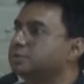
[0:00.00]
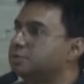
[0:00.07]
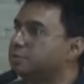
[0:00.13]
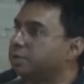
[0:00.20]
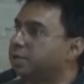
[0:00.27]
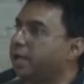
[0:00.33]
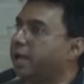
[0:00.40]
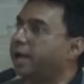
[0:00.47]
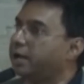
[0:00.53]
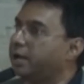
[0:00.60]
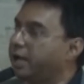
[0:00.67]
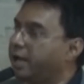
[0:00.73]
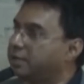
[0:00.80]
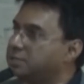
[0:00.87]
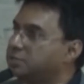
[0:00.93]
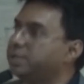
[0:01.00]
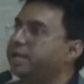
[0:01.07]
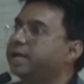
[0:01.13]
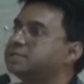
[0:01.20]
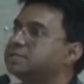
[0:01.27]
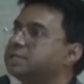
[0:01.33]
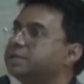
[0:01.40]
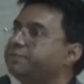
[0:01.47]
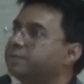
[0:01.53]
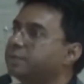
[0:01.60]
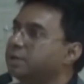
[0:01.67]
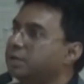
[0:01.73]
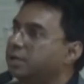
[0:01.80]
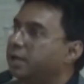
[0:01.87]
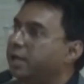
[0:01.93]
to actually achieve
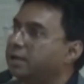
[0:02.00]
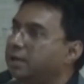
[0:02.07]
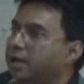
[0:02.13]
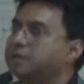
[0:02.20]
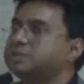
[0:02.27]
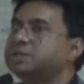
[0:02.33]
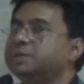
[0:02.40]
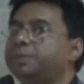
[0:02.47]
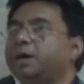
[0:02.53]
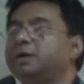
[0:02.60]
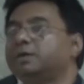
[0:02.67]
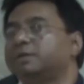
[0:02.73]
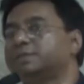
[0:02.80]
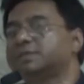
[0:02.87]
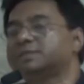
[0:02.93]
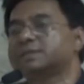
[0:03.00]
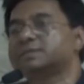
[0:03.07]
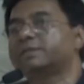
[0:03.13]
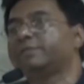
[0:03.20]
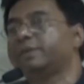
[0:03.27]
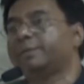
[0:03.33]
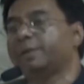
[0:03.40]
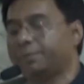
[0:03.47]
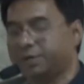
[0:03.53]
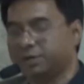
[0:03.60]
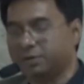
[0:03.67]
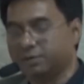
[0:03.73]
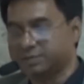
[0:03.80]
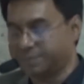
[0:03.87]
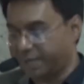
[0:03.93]
a larger part of the Sustainable Development
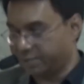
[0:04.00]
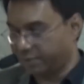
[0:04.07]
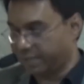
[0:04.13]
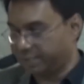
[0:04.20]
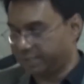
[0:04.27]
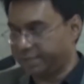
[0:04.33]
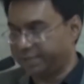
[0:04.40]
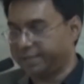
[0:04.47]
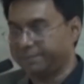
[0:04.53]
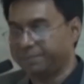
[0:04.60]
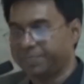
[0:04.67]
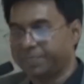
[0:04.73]
Goals by 2030?